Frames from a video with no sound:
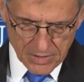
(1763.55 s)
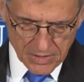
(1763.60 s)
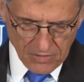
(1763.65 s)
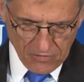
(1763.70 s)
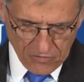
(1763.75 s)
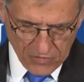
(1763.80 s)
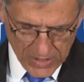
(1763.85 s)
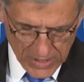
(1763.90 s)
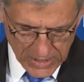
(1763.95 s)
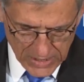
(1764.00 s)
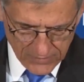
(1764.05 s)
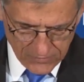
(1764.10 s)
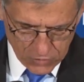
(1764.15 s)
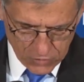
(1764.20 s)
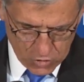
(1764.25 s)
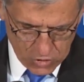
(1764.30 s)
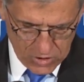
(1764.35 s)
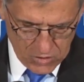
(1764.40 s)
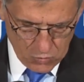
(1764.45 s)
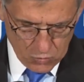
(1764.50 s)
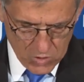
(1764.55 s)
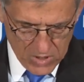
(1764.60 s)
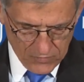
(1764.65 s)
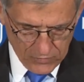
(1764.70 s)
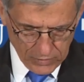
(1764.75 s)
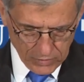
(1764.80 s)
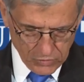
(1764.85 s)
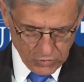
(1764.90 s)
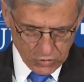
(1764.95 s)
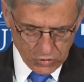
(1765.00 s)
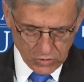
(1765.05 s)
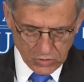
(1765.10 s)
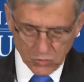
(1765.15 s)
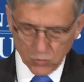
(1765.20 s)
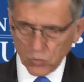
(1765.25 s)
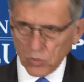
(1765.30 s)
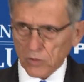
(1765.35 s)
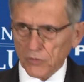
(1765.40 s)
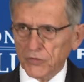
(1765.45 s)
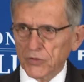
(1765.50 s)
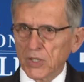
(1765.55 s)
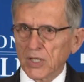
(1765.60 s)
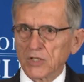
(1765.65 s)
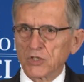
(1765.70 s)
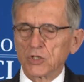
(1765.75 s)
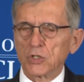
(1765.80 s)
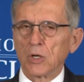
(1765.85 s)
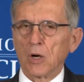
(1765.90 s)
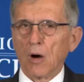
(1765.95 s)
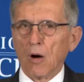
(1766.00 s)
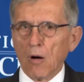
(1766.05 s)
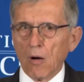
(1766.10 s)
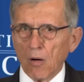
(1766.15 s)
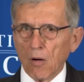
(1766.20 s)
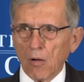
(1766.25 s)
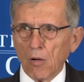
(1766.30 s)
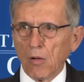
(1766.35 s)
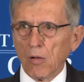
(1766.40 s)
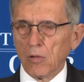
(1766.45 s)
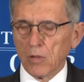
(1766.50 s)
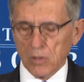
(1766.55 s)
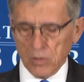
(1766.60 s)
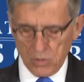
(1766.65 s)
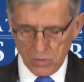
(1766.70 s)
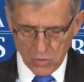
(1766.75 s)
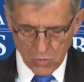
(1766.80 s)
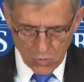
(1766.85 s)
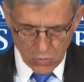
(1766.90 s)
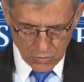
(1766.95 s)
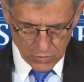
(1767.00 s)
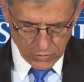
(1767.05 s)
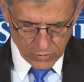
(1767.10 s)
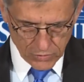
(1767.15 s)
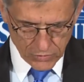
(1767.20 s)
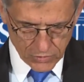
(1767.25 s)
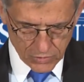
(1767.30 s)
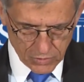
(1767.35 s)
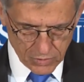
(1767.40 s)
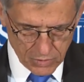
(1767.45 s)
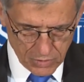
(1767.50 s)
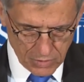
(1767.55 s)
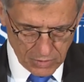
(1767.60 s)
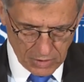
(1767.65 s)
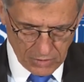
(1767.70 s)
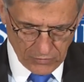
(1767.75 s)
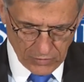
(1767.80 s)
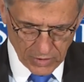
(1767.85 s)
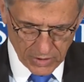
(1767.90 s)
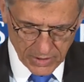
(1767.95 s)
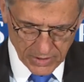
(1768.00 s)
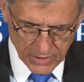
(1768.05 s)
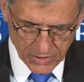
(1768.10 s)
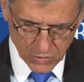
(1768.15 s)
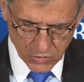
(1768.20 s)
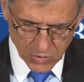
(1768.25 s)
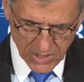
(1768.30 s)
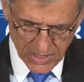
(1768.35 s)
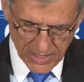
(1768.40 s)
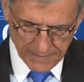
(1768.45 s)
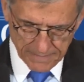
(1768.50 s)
The 5G revolution will touch all corners of our country.